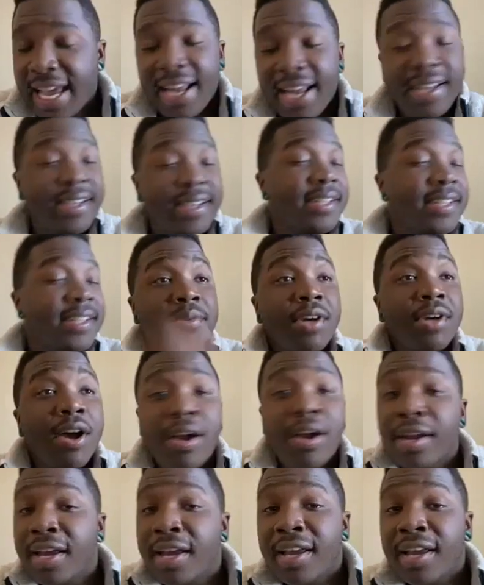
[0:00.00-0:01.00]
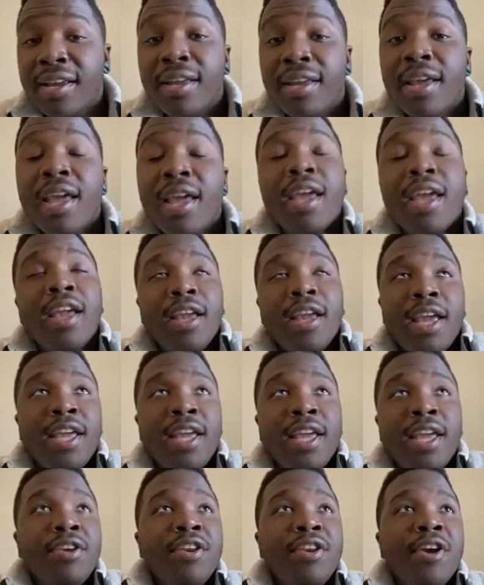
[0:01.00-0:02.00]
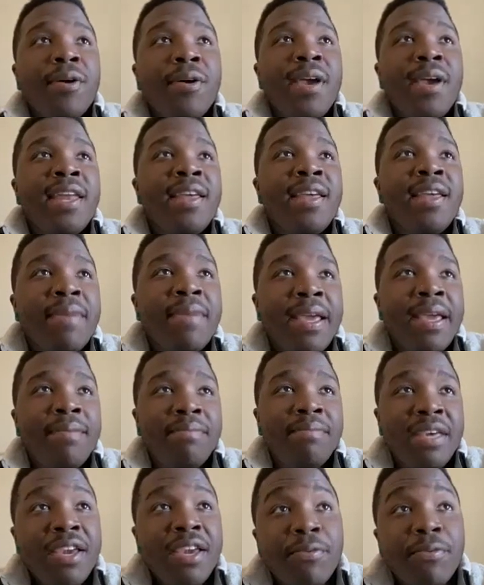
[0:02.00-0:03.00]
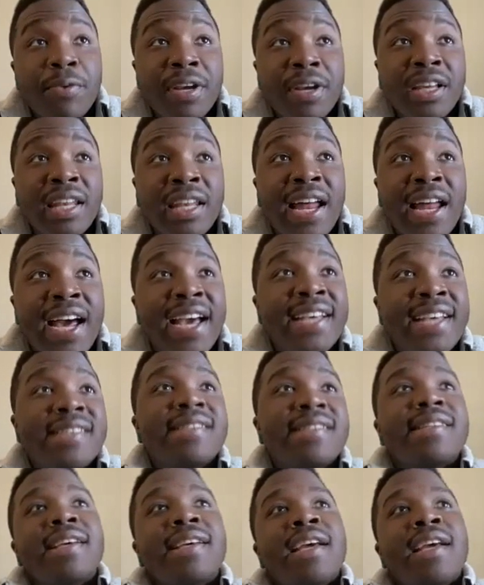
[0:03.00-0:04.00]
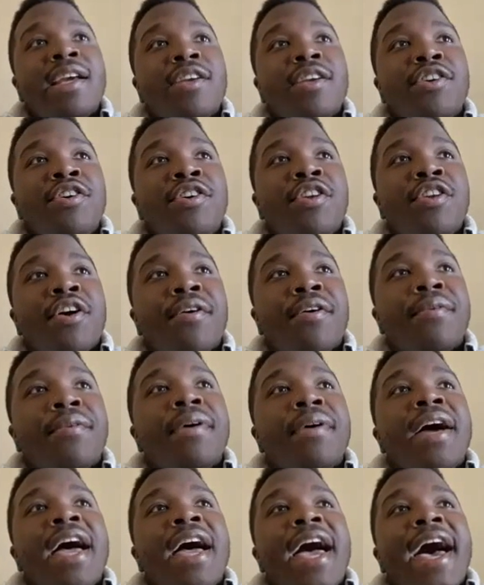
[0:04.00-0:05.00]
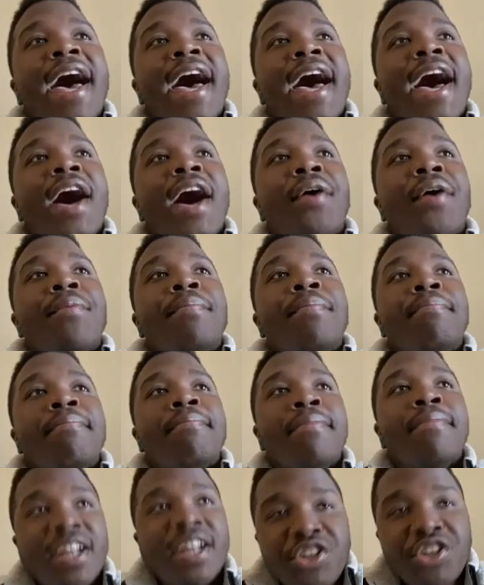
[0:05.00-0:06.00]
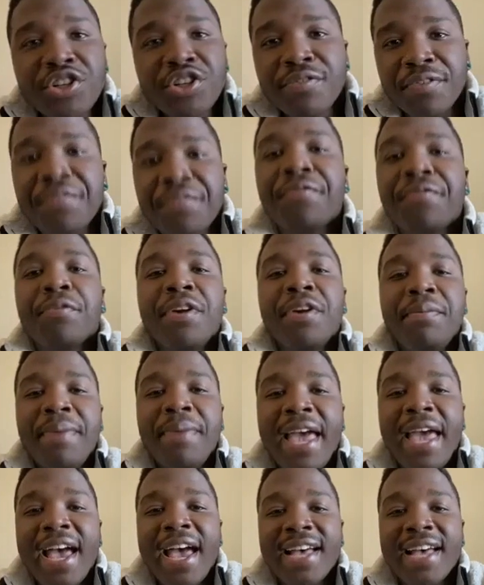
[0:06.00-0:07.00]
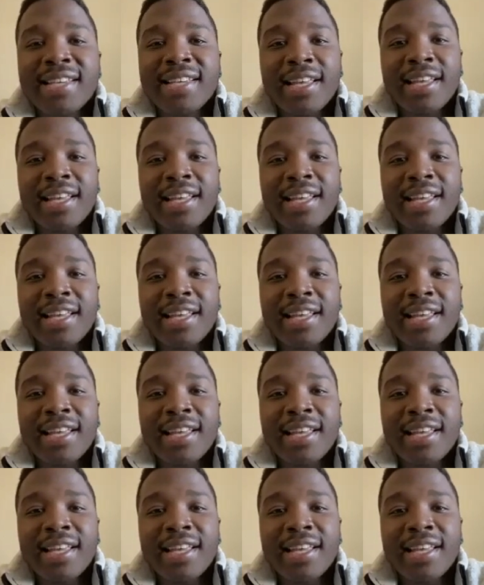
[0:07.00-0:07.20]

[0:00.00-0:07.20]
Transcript: to stop talking. And, you know, and it made me realize, you know, how much of a free pass I let people have.